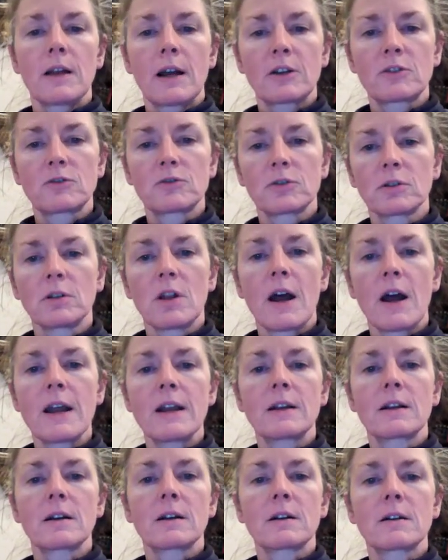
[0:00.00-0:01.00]

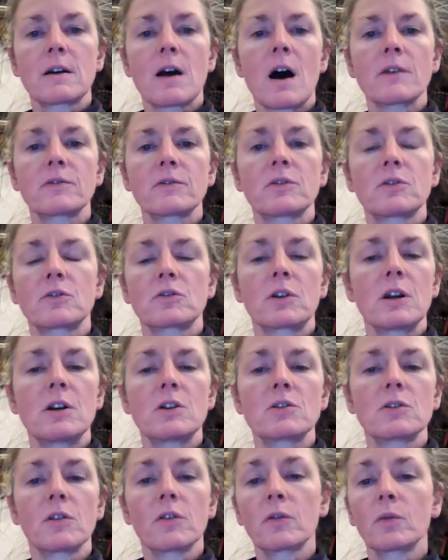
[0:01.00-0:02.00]
electrolyte
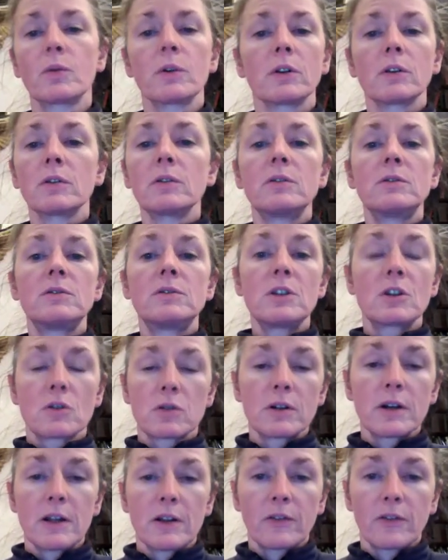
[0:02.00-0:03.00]
concentrations will
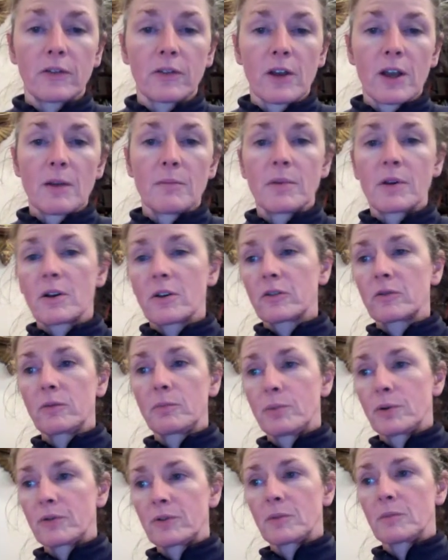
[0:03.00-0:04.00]
decrease because
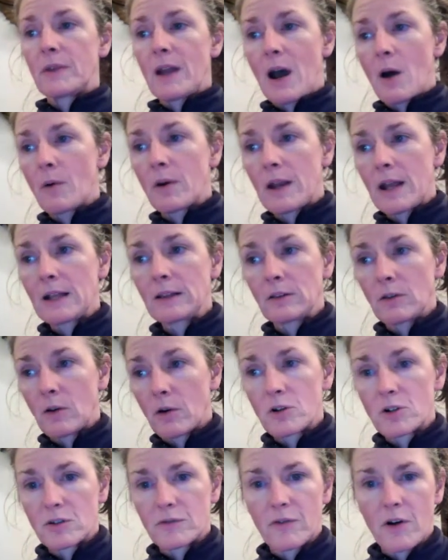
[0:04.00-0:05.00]
we put them now in a
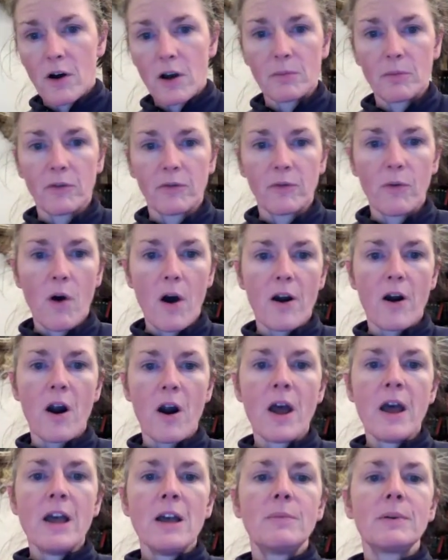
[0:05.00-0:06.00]
larger volume of
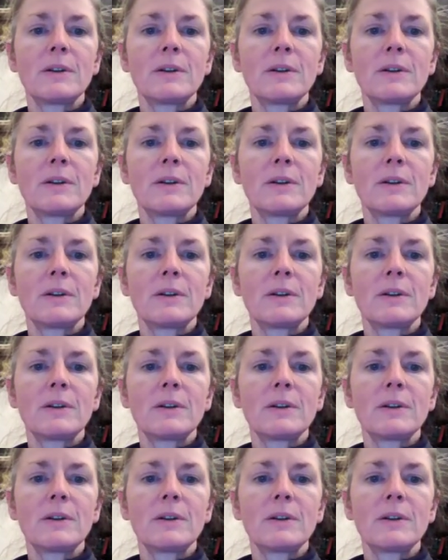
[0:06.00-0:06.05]
water.